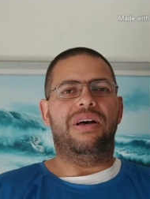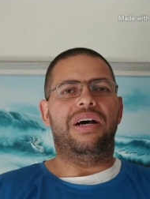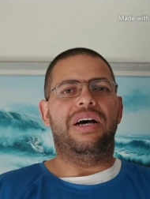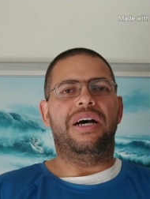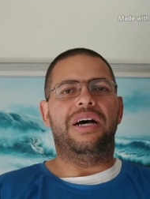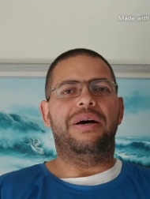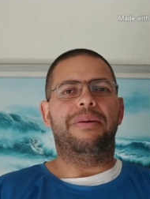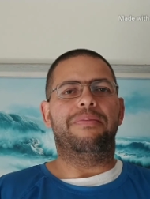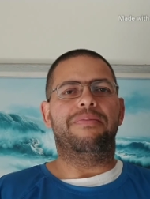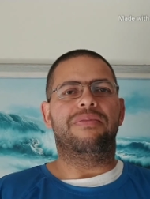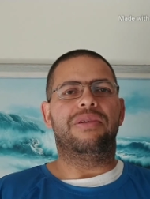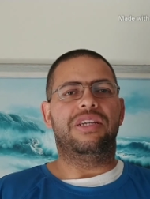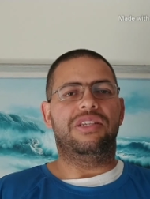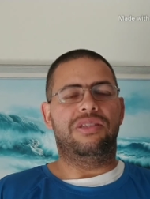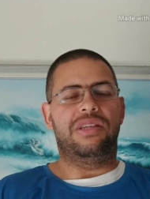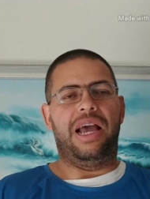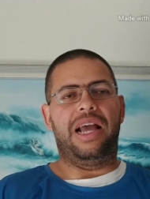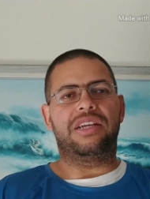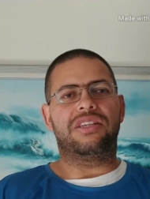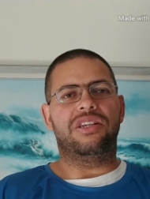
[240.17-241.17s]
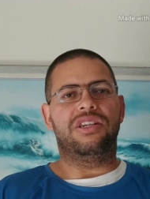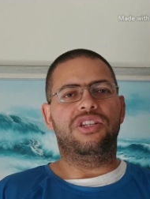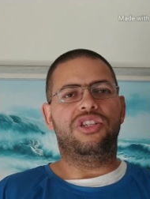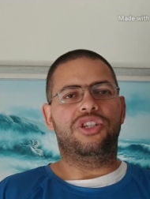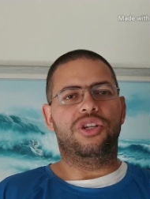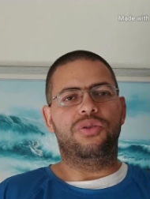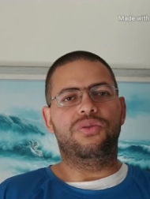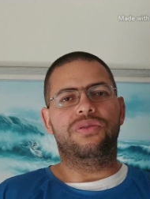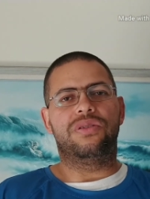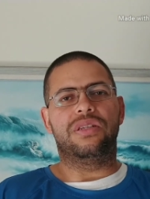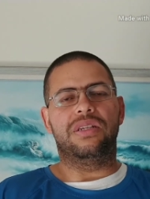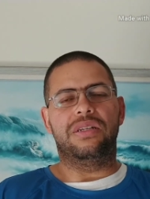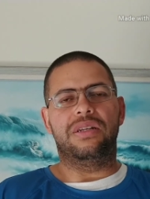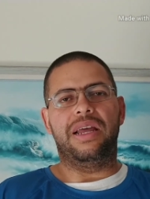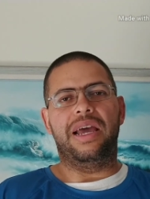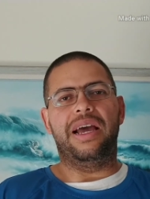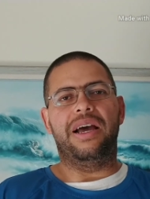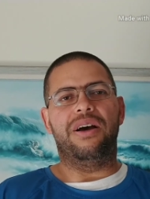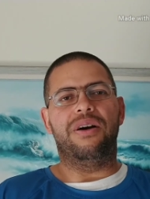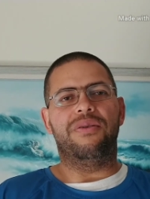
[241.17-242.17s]
um, he's actually juicing
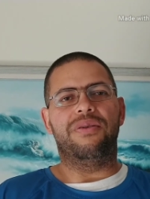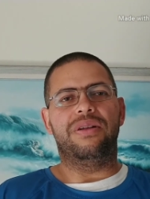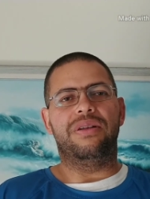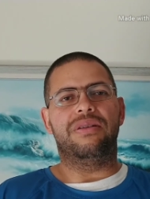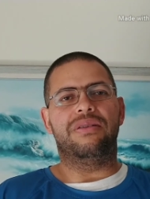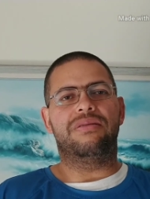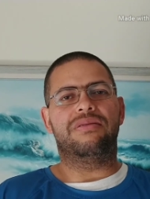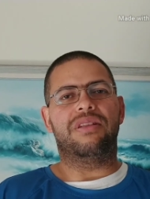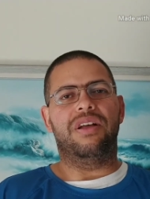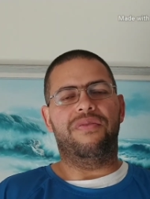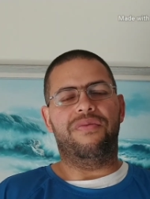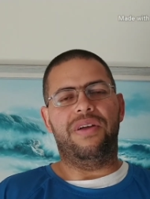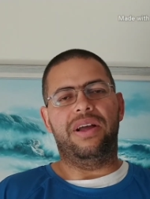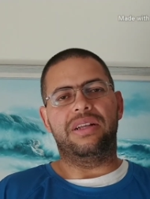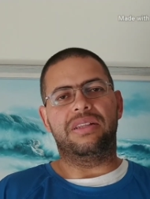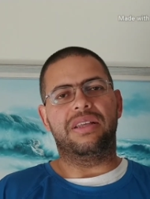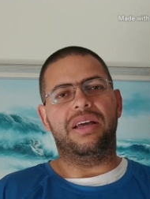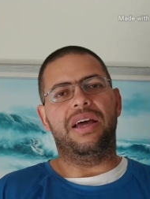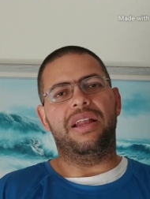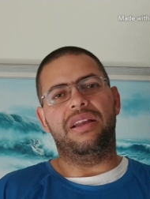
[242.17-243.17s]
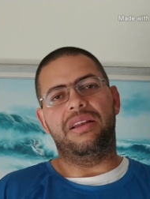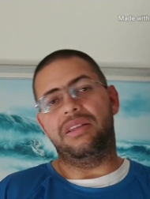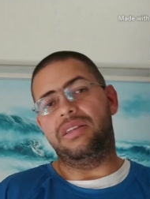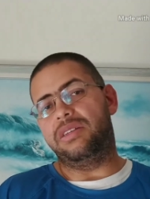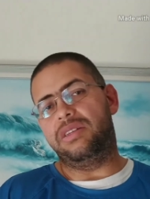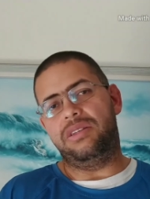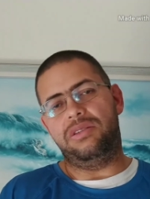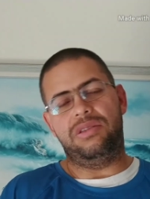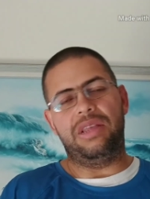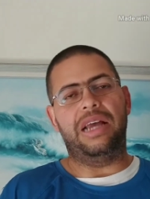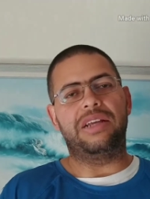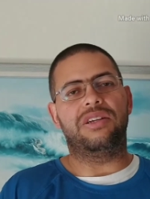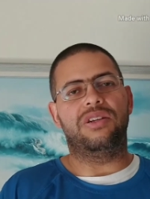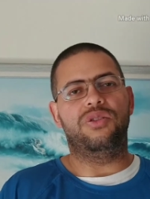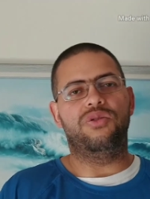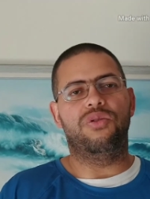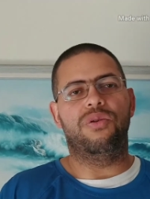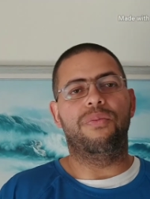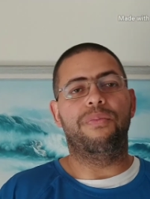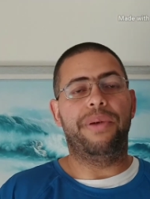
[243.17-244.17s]
now and stuff like that, and he's actually
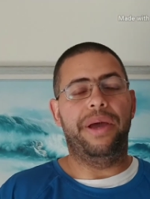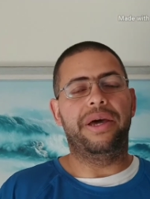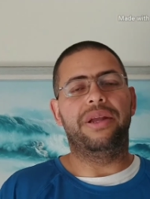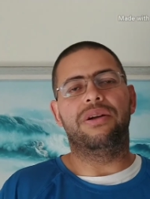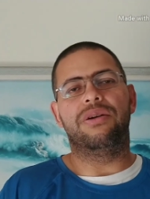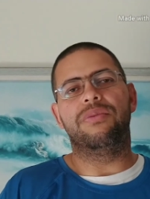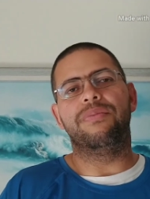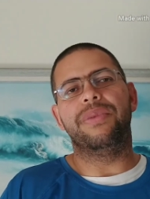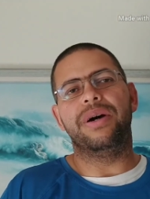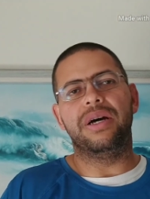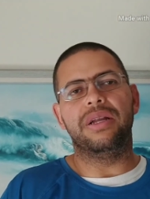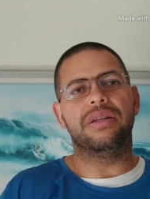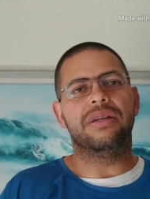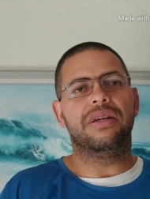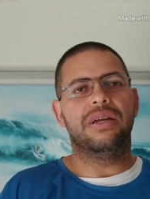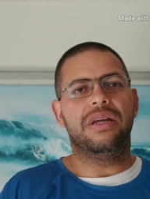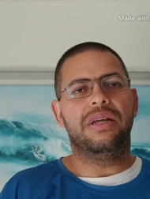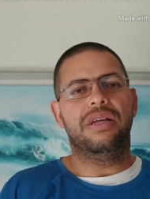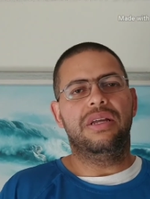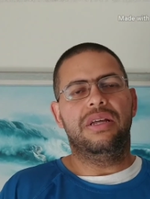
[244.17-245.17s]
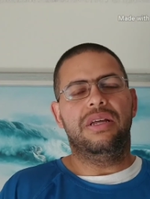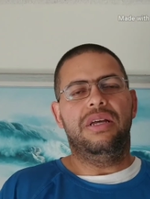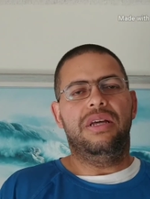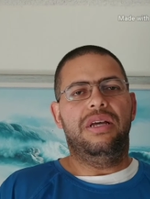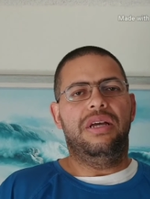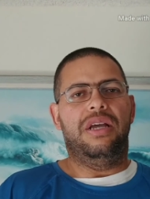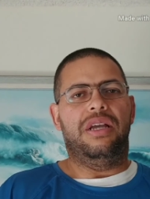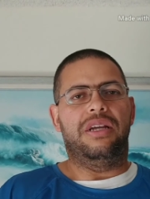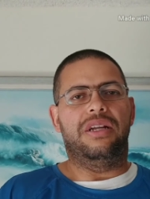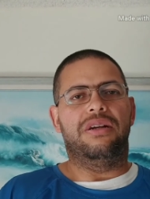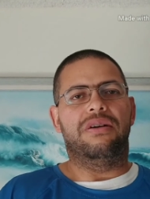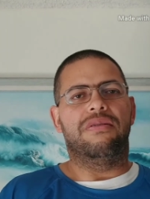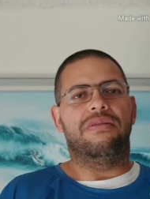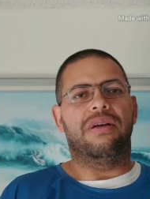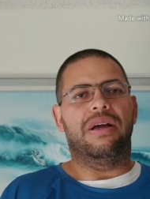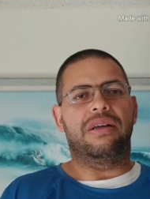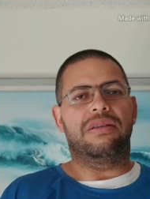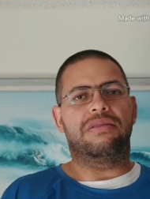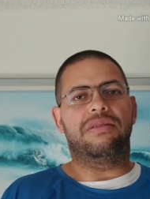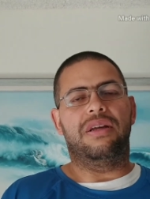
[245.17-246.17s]
doing better, but. You know,
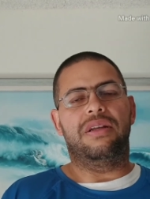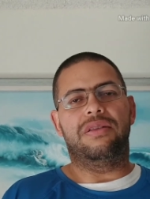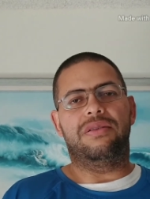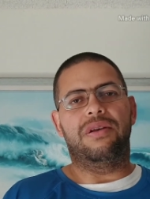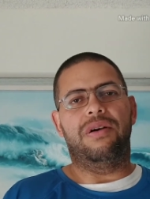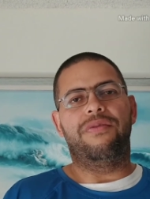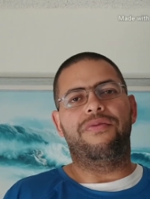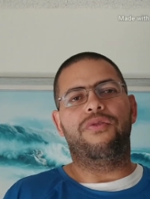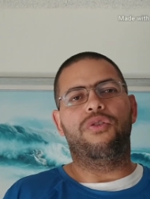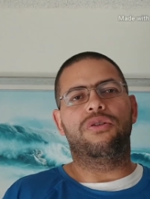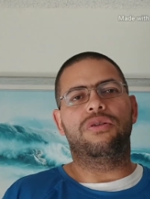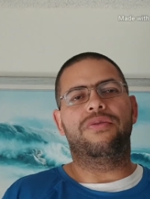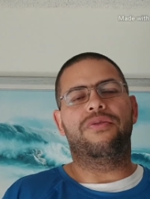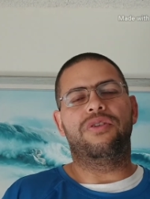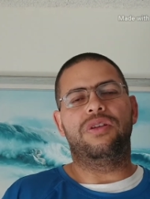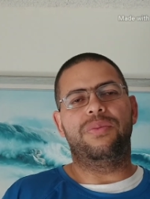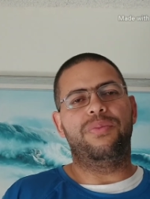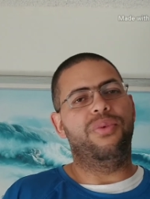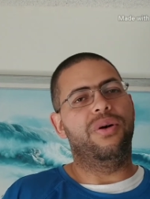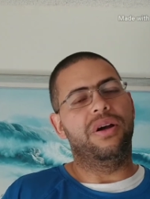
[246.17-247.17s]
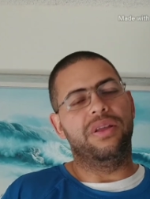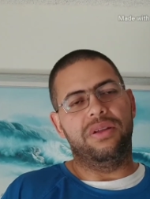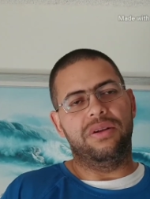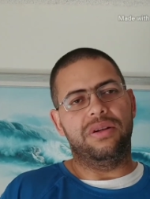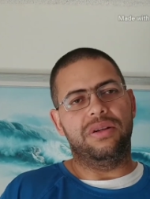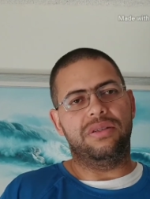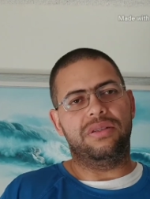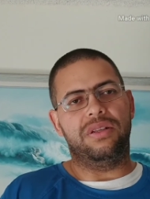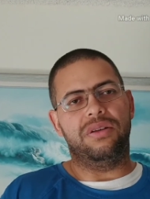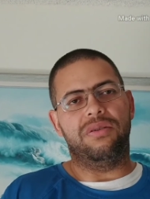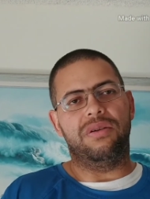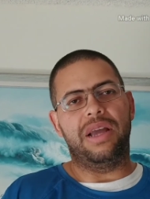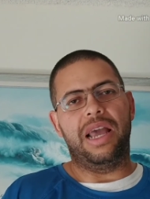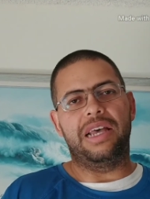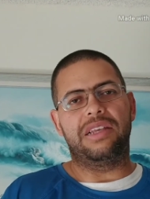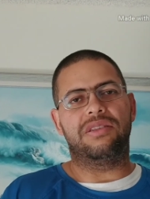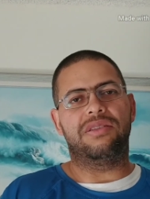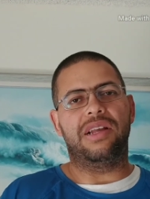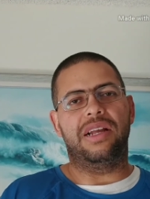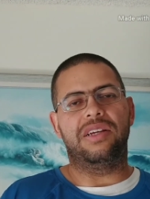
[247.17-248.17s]
like I said, it's unfortunate for the brother. He still
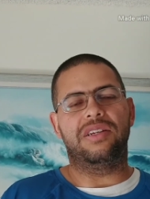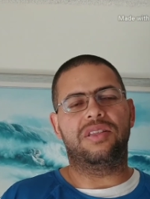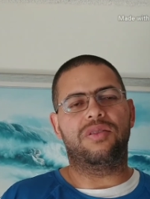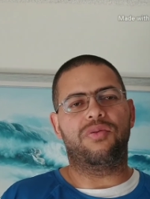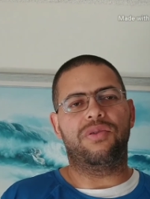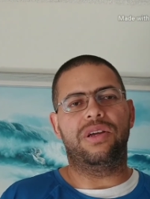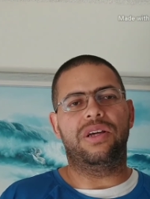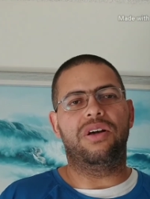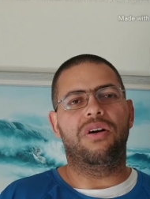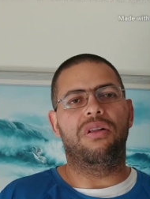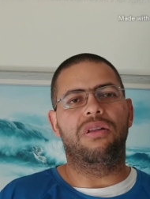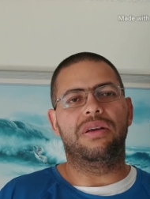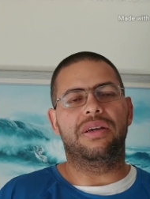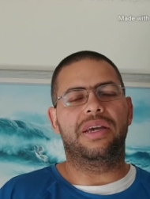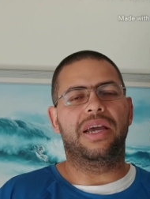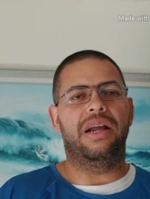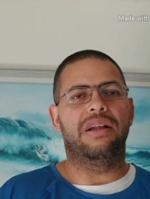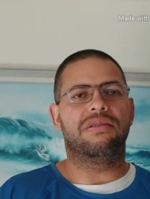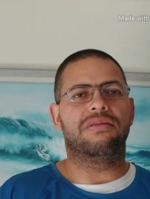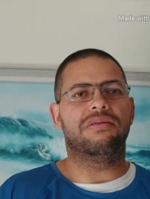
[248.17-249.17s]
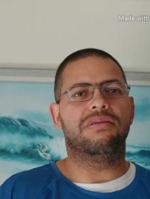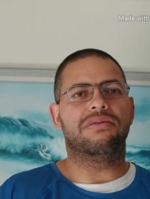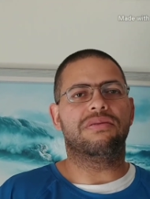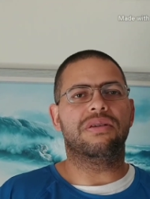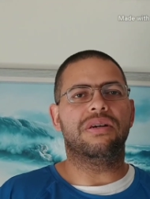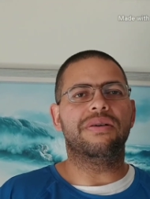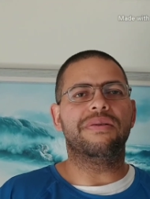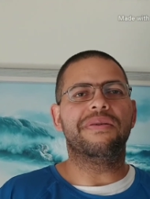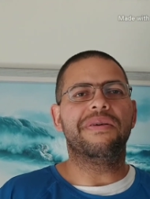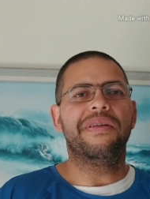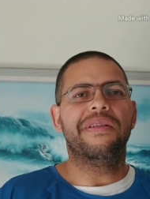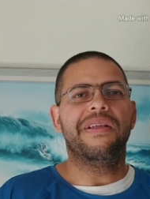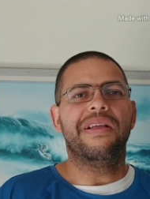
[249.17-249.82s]
has stage three colon cancer, so